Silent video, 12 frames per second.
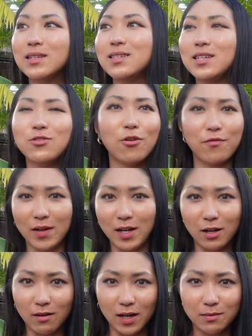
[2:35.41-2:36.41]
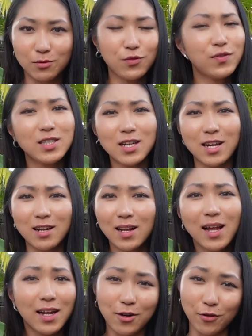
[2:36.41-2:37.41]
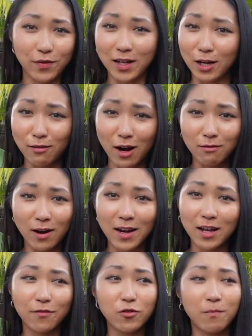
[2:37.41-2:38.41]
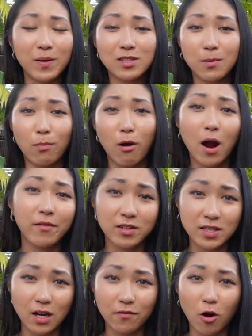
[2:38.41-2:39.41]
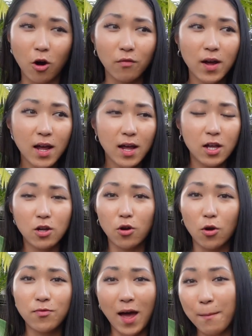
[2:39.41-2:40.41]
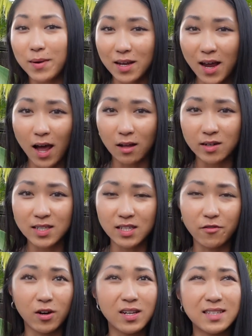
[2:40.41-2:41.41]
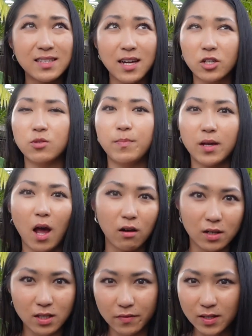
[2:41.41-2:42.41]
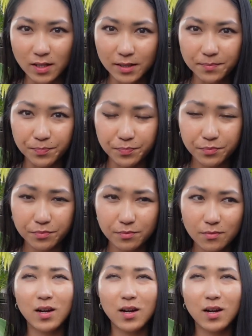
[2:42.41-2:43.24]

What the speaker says: You're mentally not feeling great. You're physically clearly not feeling great, right? If you've been depriving yourself of, you know, that many calories, if you're in such a big calorie deficit.